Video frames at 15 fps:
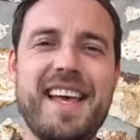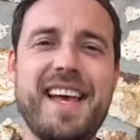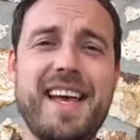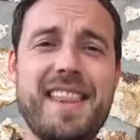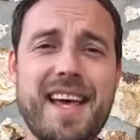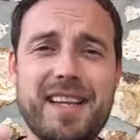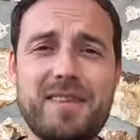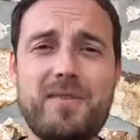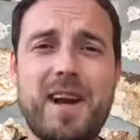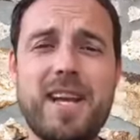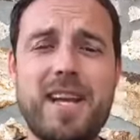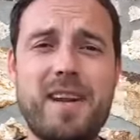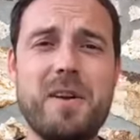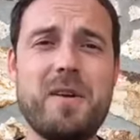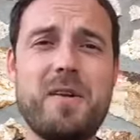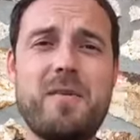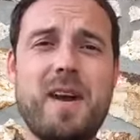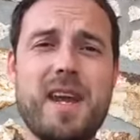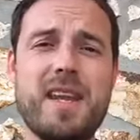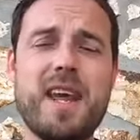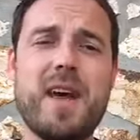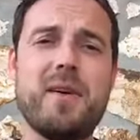And that's right here,
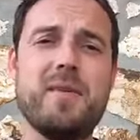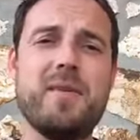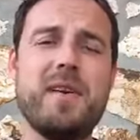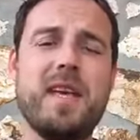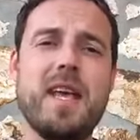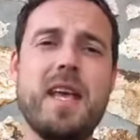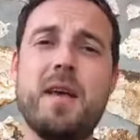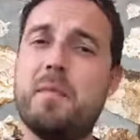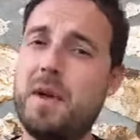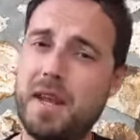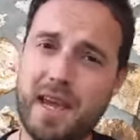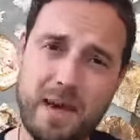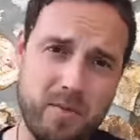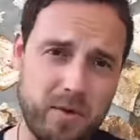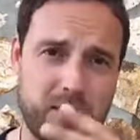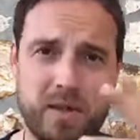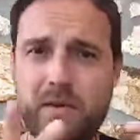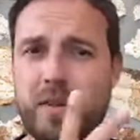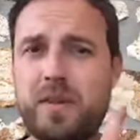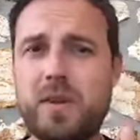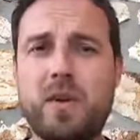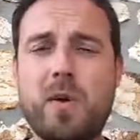right now. But again, most of
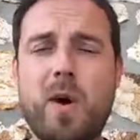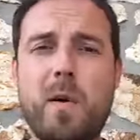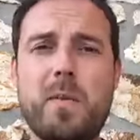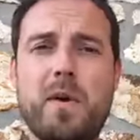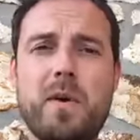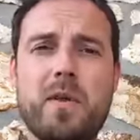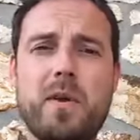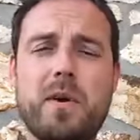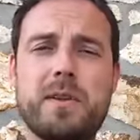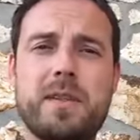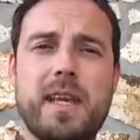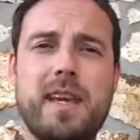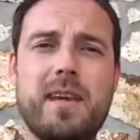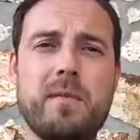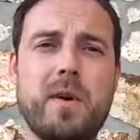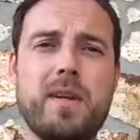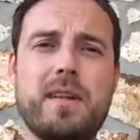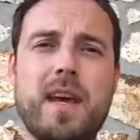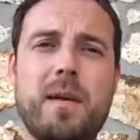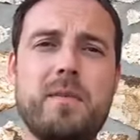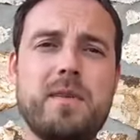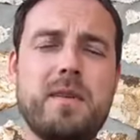us are caught up in our thoughts thinking about
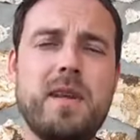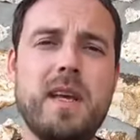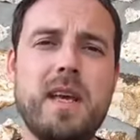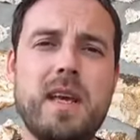times,